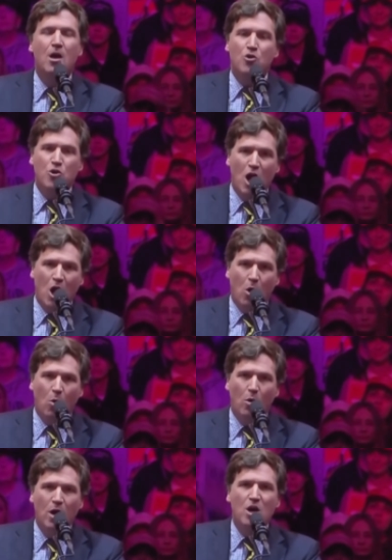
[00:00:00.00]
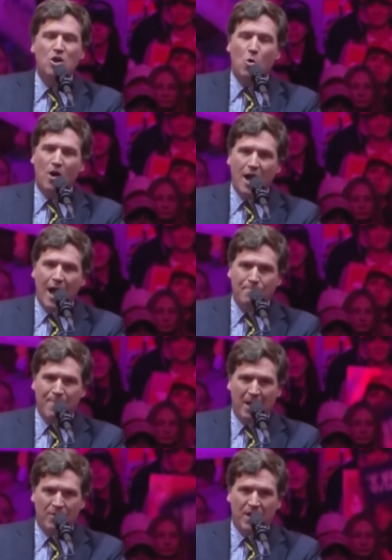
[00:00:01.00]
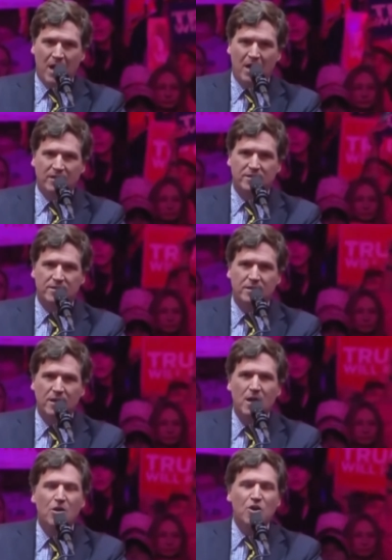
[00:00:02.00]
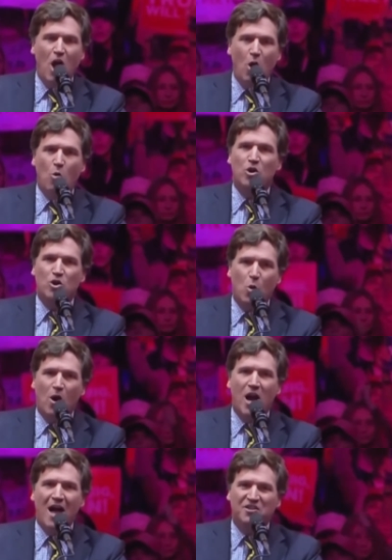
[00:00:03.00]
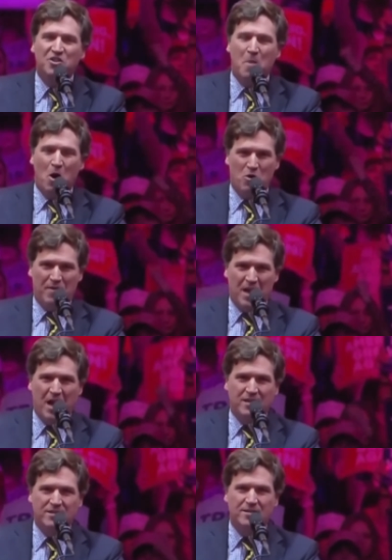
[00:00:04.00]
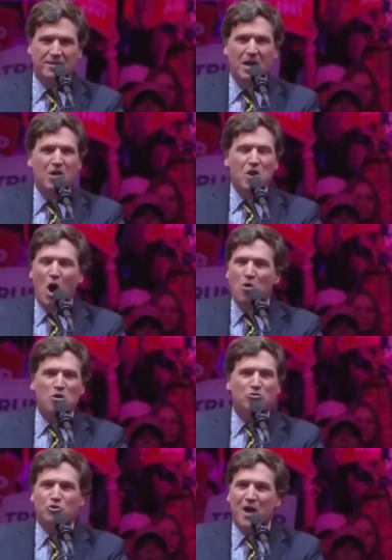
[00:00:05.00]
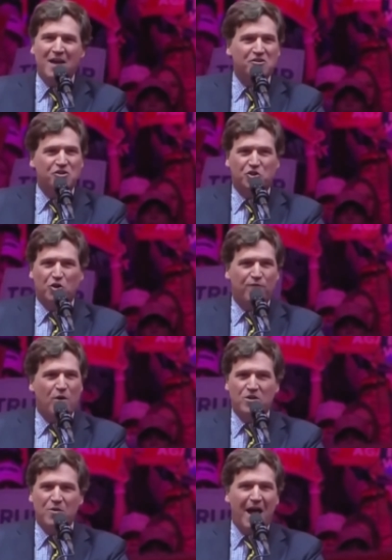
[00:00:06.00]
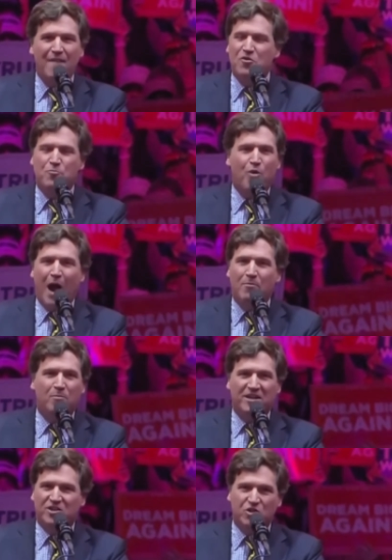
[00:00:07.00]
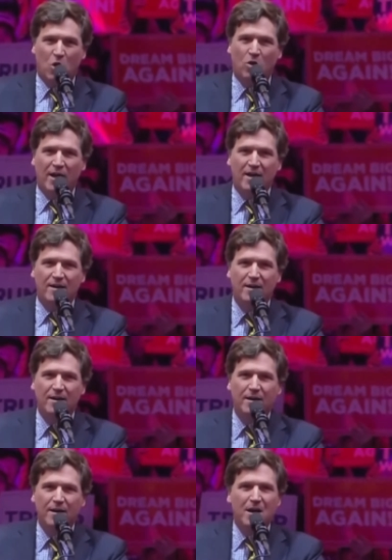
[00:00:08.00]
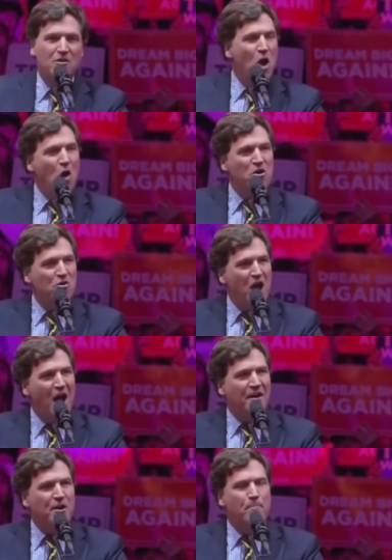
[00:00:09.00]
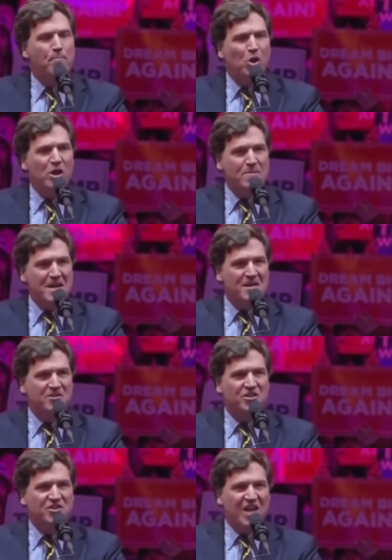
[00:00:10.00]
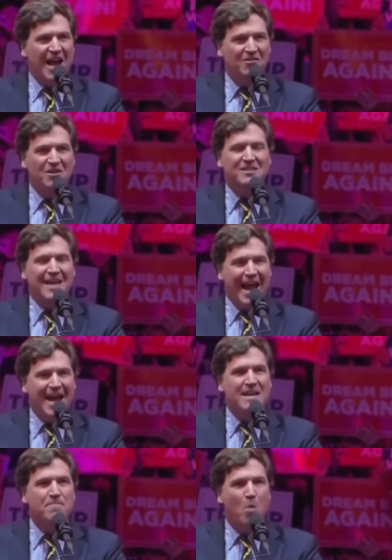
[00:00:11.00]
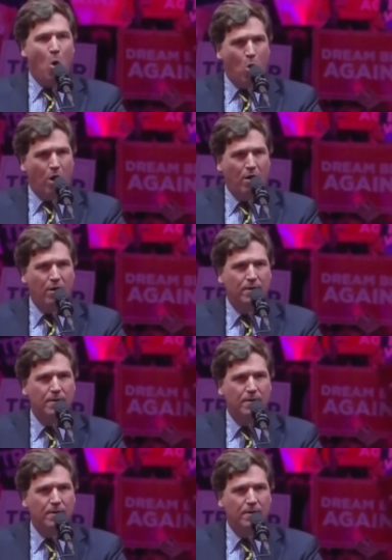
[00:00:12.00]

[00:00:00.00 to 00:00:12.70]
No, you are not better than us. No, you are not smarter than us. No, you do not deserve what you have. You probably stole it. No, you're not going to bully me into silence anymore.